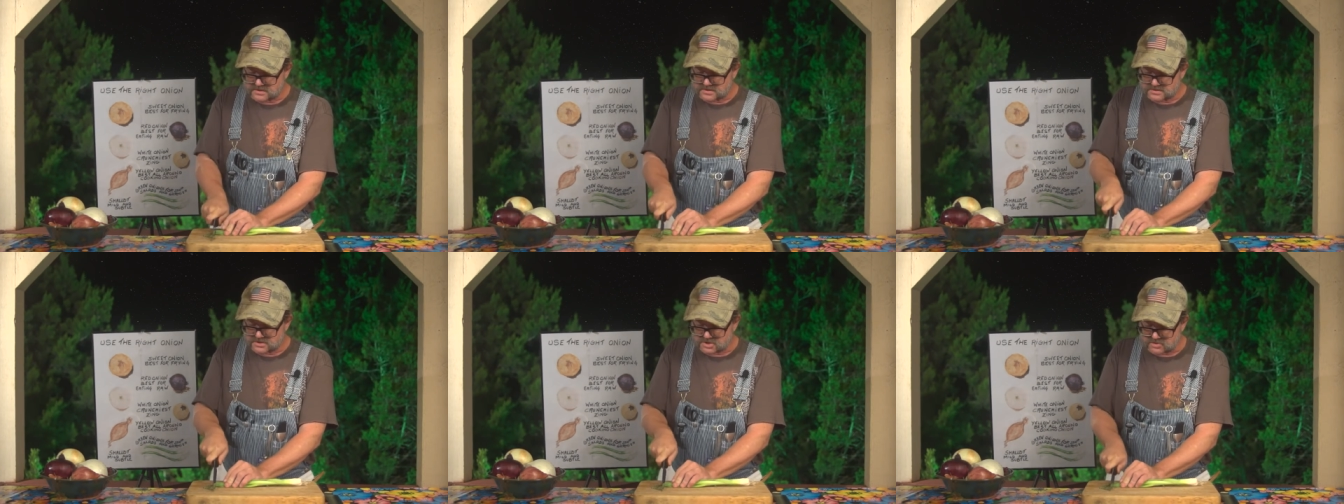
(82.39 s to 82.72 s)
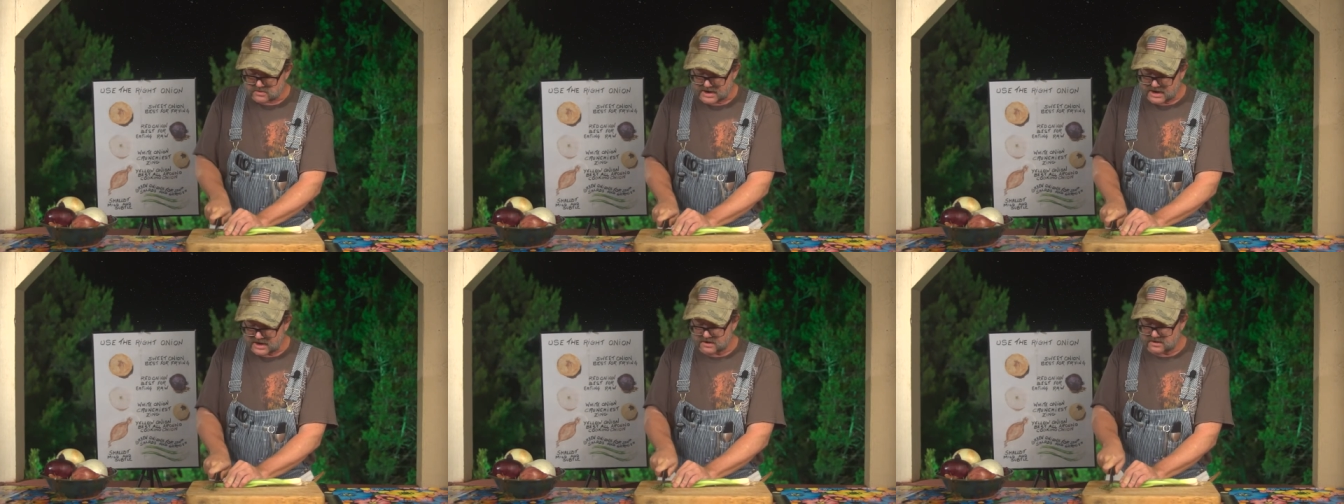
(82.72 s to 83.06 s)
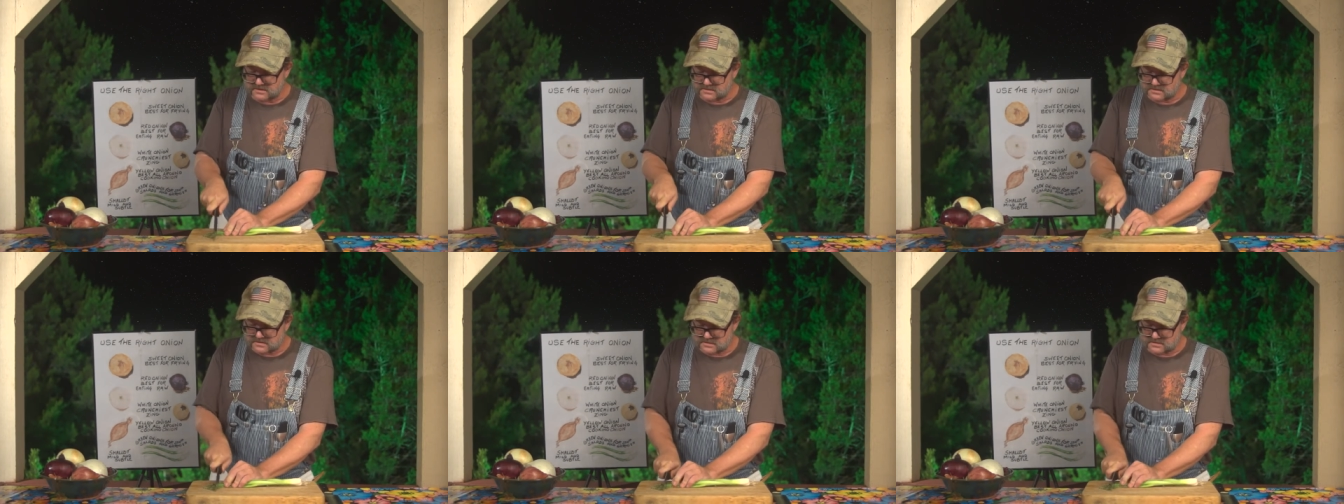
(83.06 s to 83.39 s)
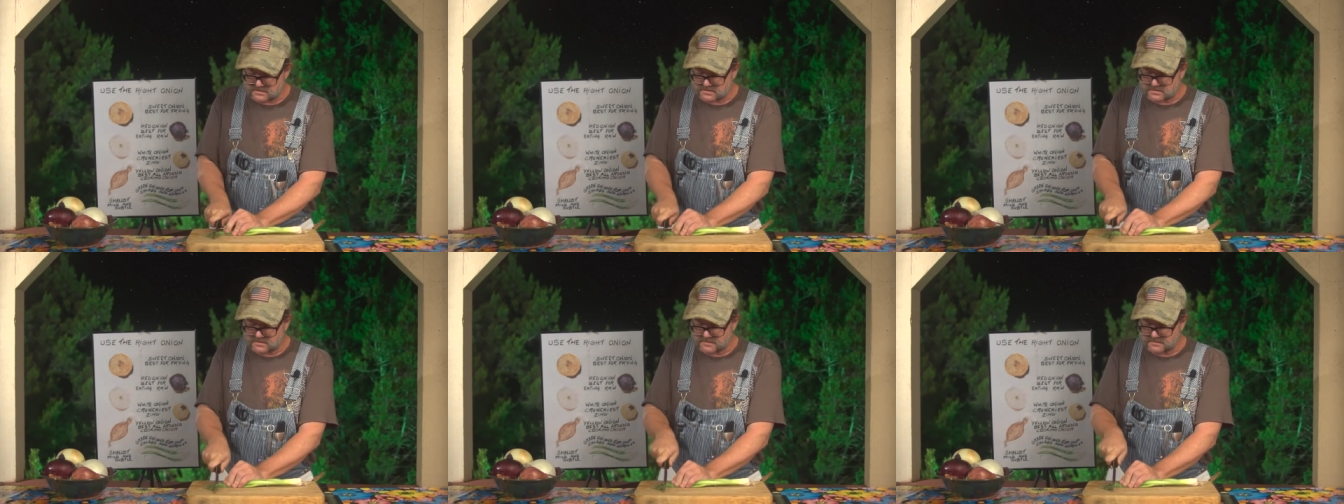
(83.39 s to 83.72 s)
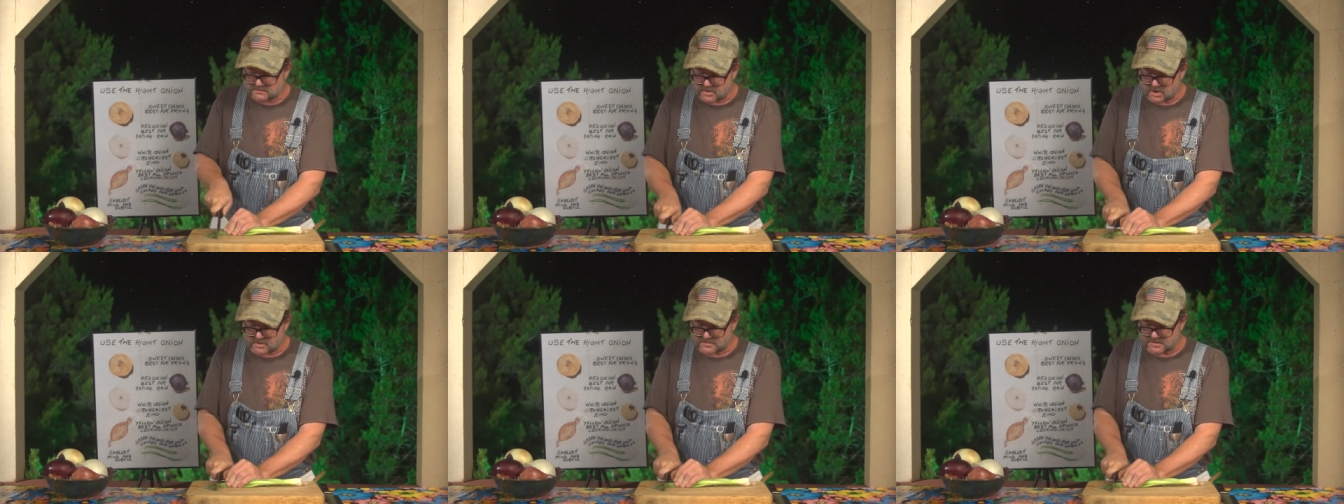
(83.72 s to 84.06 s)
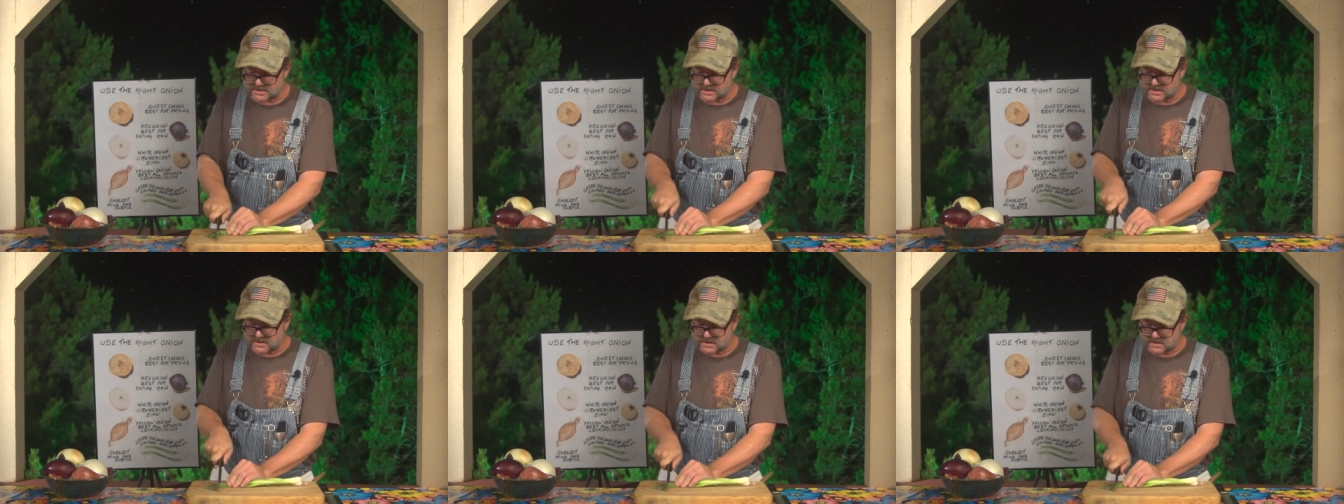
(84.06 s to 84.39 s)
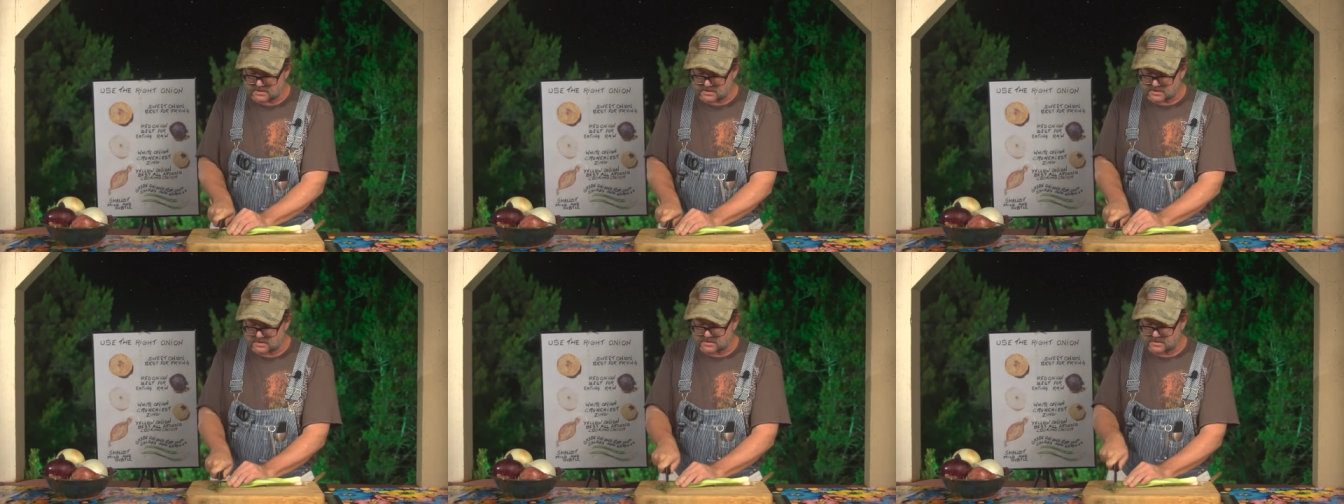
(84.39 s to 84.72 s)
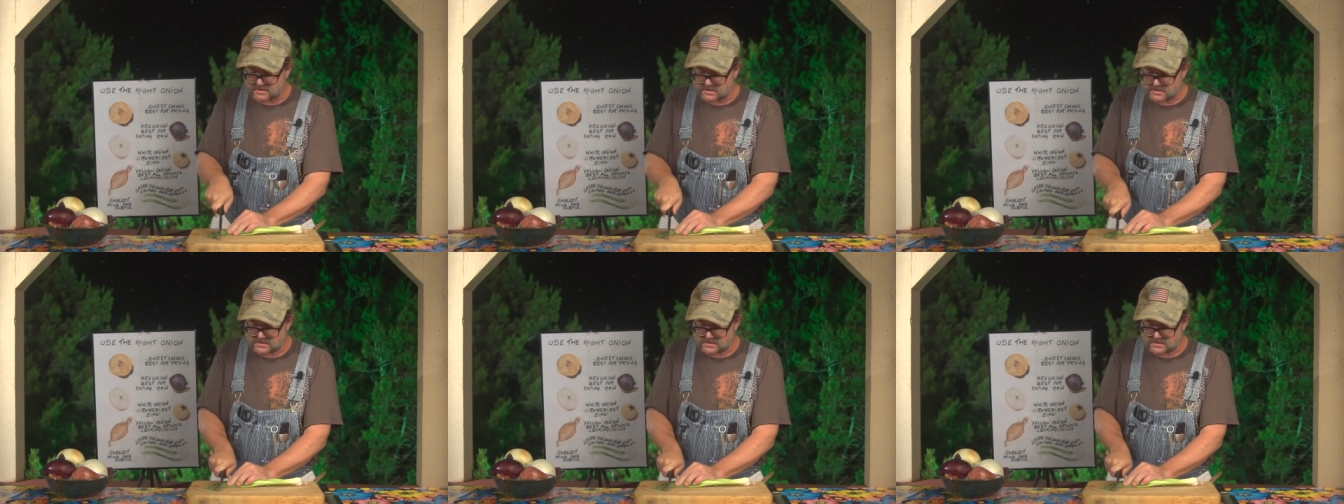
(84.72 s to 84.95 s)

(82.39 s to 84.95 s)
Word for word: straight, perpendicular,